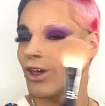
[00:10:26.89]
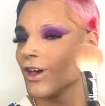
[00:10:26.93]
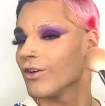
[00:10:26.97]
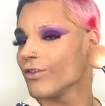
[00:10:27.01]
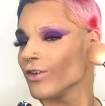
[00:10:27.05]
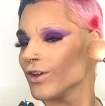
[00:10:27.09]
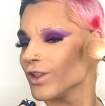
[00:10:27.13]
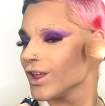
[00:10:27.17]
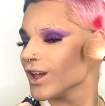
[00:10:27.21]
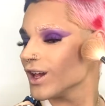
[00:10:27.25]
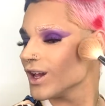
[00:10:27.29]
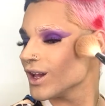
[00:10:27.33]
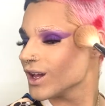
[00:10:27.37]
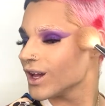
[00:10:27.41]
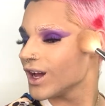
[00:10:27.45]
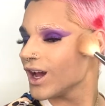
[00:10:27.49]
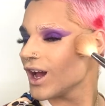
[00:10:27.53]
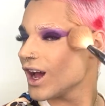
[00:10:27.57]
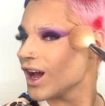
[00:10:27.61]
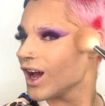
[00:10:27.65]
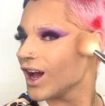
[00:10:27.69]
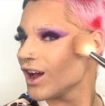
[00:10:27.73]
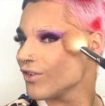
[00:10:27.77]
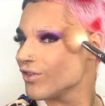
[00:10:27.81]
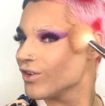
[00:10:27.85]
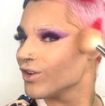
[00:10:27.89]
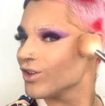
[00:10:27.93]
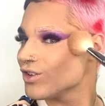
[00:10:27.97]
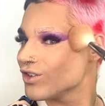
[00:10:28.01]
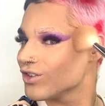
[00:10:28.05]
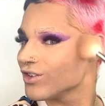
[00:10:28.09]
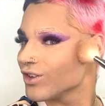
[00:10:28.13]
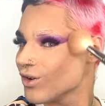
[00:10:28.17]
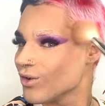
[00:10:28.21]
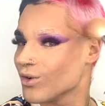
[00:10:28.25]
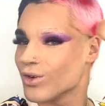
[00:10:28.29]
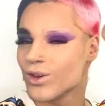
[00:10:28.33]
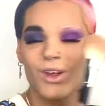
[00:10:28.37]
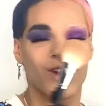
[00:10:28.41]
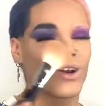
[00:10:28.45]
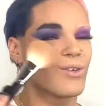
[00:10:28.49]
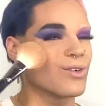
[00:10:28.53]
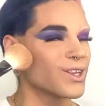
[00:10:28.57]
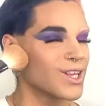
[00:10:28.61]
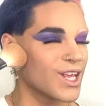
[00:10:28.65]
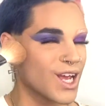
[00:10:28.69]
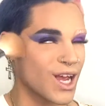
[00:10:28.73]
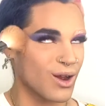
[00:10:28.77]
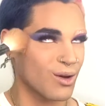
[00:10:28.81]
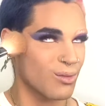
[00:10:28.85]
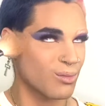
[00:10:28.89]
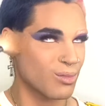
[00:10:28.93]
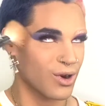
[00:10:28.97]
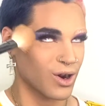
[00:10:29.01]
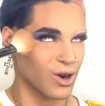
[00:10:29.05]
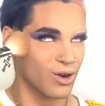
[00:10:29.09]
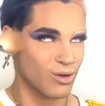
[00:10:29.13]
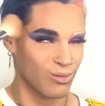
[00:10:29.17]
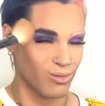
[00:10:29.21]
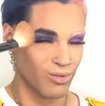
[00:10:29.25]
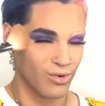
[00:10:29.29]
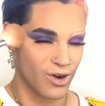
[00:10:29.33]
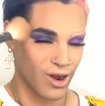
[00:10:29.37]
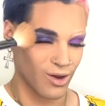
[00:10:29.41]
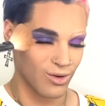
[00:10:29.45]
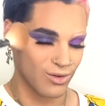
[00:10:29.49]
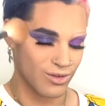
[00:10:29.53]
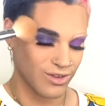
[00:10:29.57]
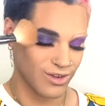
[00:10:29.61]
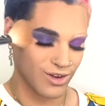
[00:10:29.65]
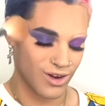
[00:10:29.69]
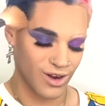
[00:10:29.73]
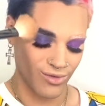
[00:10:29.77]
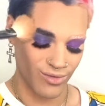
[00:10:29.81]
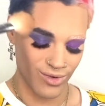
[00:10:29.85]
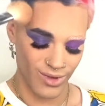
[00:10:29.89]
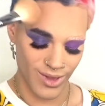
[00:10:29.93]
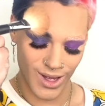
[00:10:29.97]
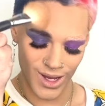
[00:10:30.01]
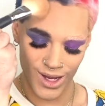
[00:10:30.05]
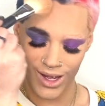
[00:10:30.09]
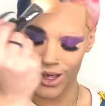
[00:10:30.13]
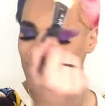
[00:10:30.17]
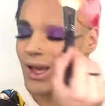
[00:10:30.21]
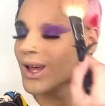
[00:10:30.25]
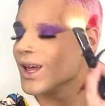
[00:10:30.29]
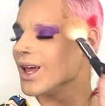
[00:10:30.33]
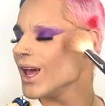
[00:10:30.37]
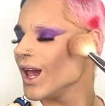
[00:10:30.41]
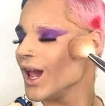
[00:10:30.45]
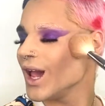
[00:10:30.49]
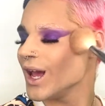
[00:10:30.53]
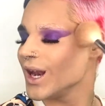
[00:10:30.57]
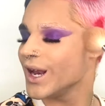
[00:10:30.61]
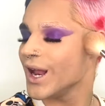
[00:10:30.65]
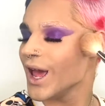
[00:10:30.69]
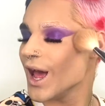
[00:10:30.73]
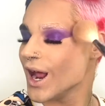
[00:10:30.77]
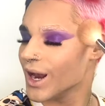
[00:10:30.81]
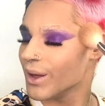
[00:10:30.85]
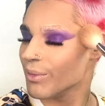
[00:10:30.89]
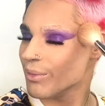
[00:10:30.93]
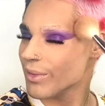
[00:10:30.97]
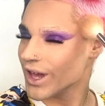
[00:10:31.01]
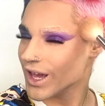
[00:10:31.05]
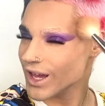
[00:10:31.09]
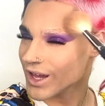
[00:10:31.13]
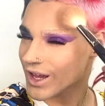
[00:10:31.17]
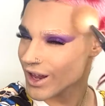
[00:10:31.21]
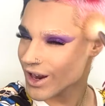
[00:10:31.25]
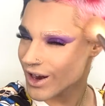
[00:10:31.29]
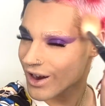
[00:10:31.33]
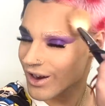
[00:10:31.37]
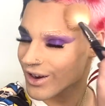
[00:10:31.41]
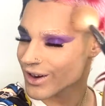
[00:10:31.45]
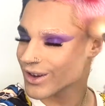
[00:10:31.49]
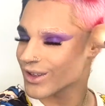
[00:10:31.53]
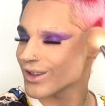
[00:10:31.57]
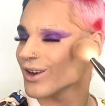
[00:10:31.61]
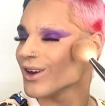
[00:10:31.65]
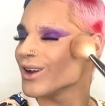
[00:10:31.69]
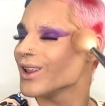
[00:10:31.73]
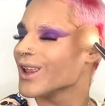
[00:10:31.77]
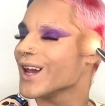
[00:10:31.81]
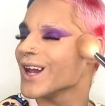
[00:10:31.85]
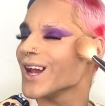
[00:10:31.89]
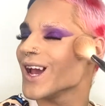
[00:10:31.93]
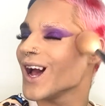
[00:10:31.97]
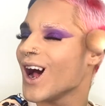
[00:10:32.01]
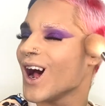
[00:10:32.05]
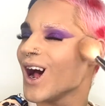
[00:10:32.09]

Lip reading: feel like I feel so cute every time I apply a bronzer. I feel like an anime character, like,